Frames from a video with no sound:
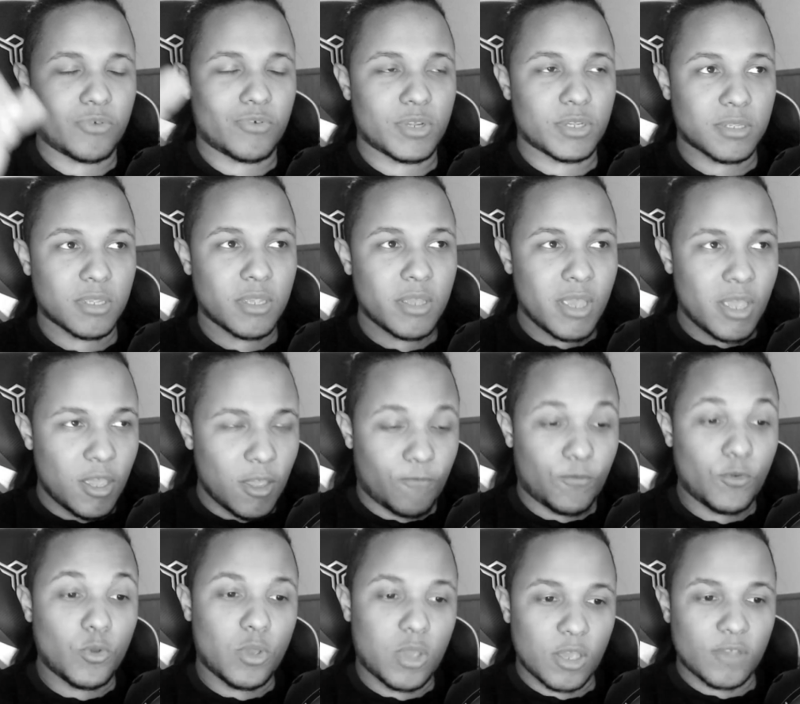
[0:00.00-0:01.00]
series. If
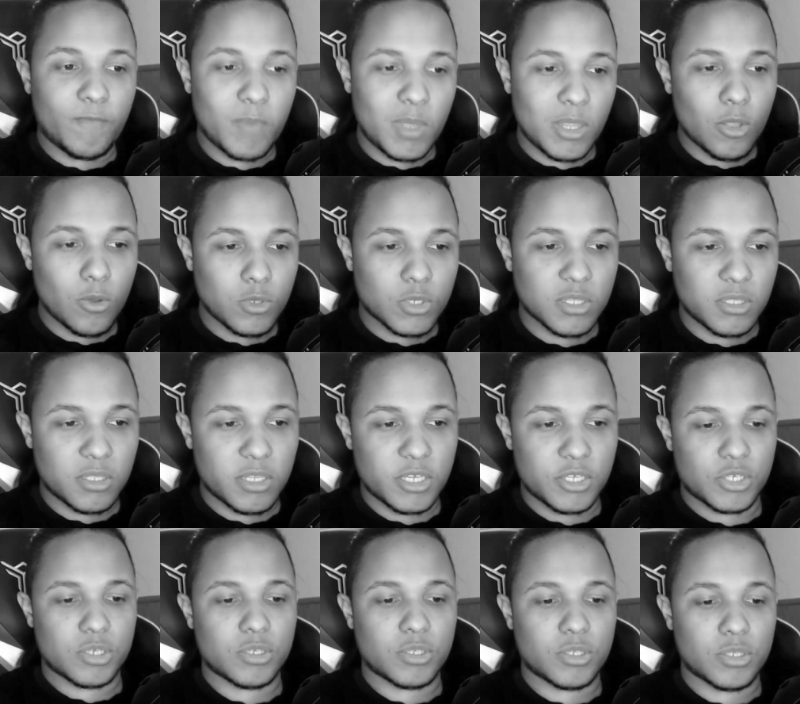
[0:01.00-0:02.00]
you give me those
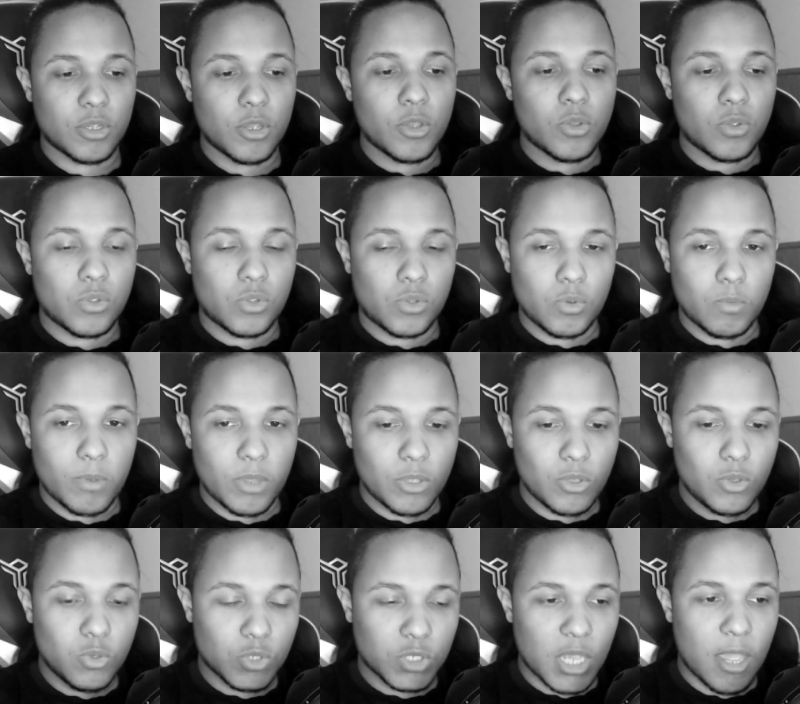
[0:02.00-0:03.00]
conditions,
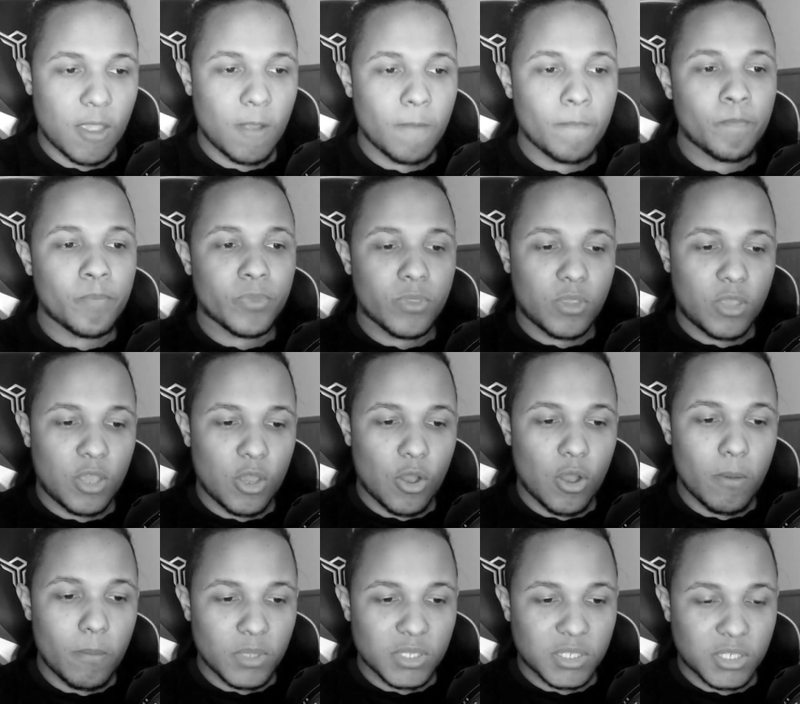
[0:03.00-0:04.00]
you say
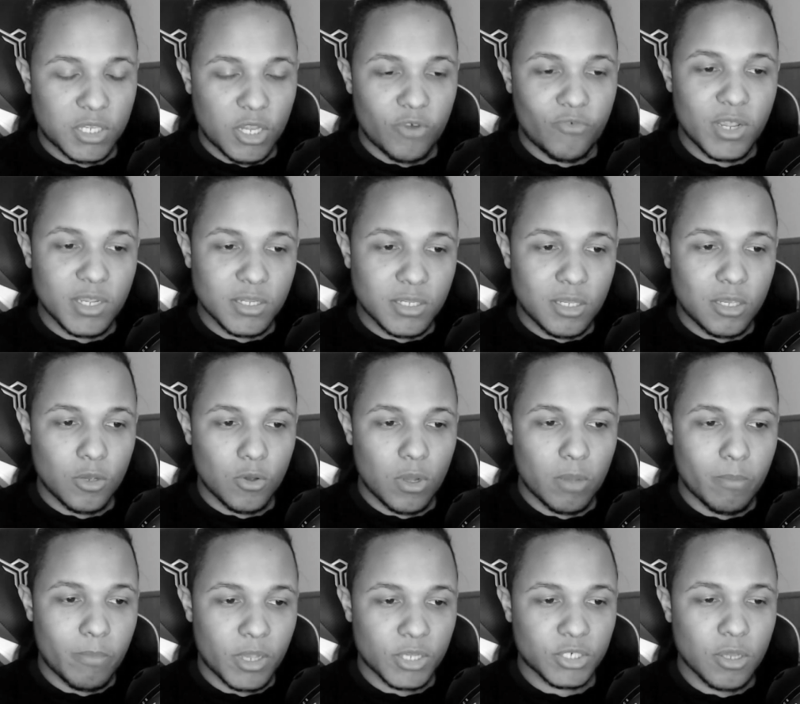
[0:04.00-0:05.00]
serious
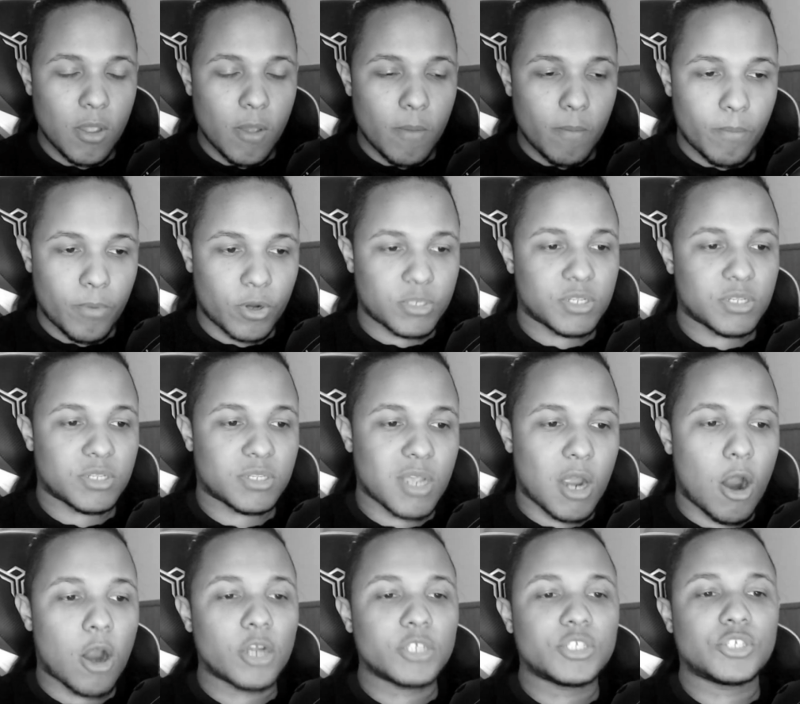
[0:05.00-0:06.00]
Gilgamesh versus
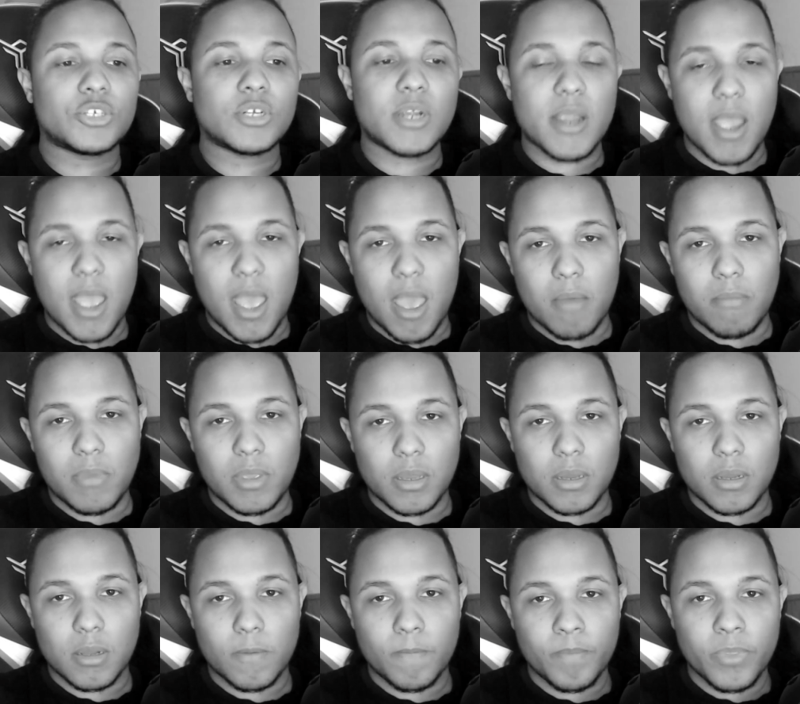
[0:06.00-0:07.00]
Archer
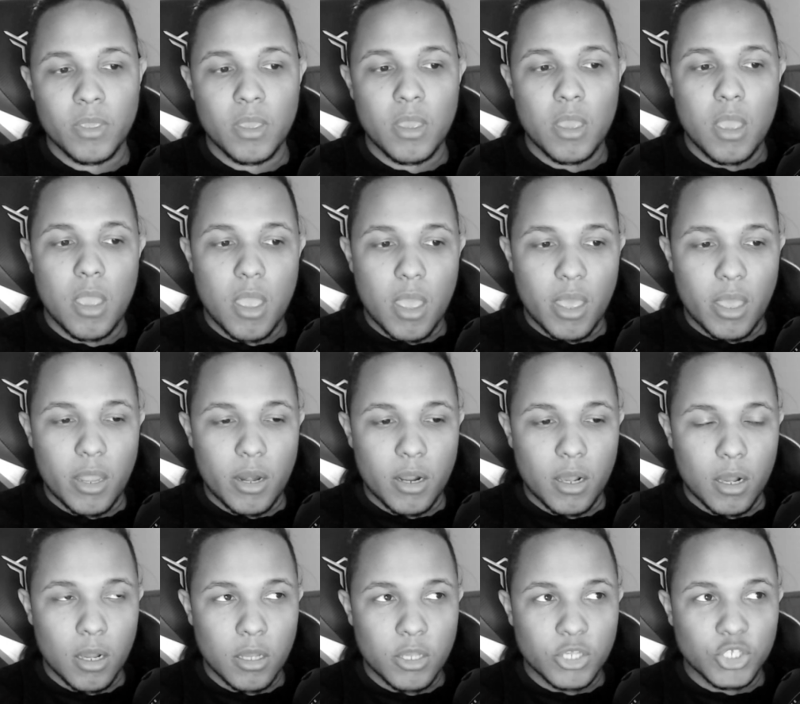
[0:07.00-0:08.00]
Emiya in
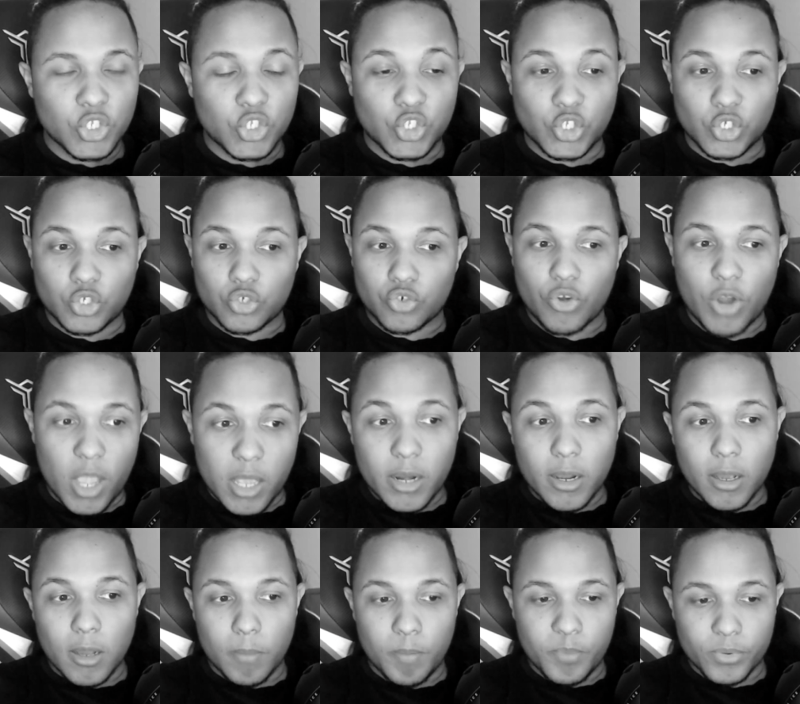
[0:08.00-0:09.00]
a straight
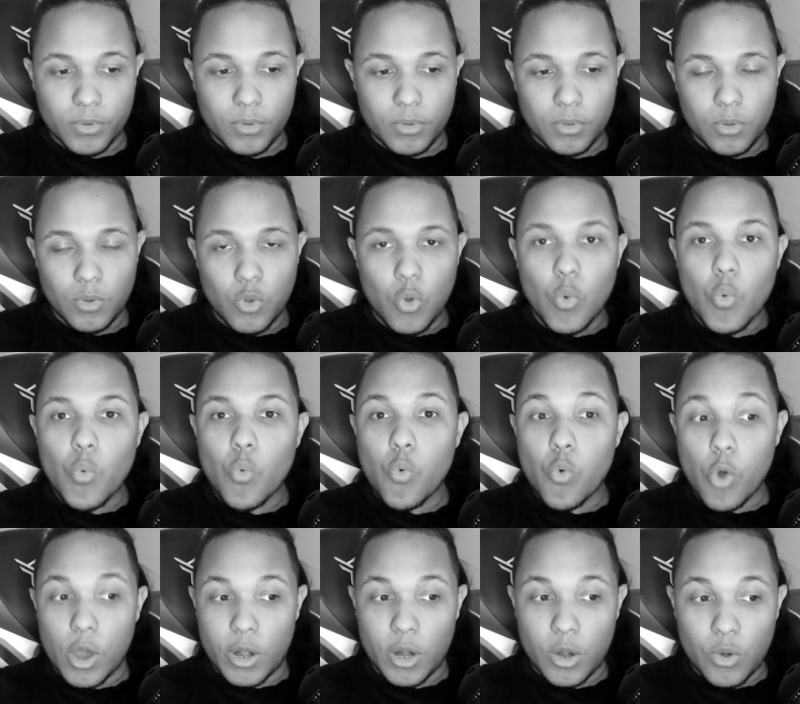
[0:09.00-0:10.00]
up
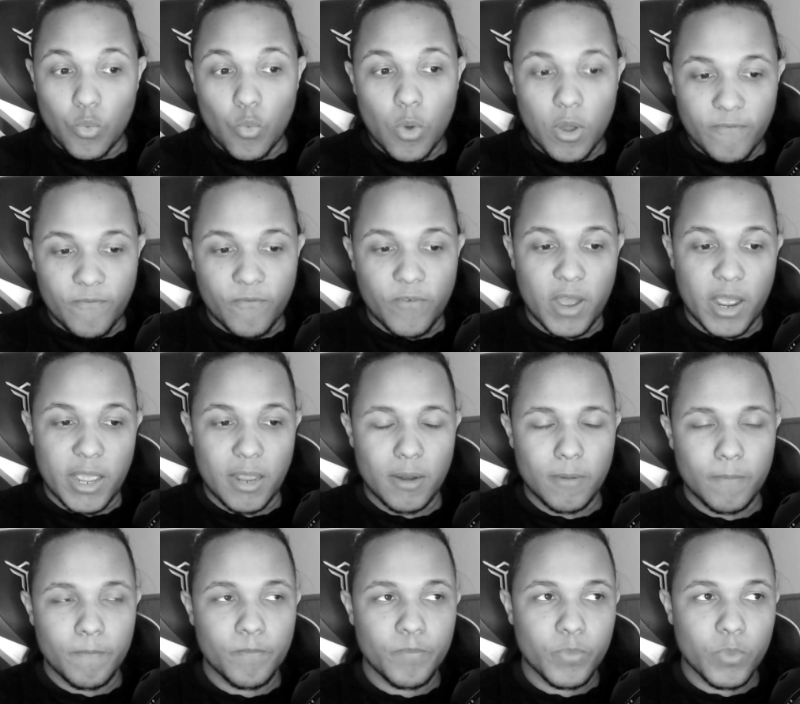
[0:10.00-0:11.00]
one-on-one fight,
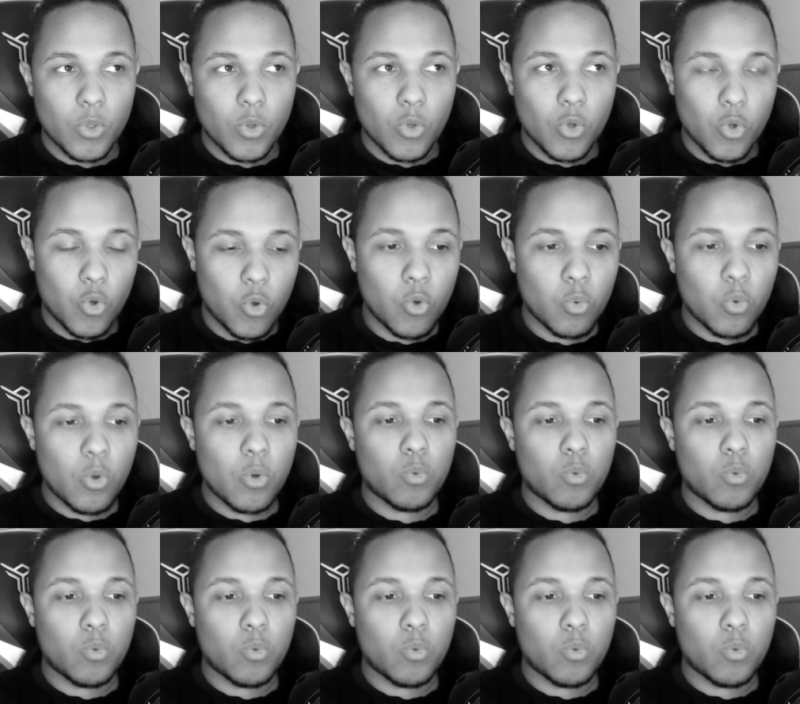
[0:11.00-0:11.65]
who will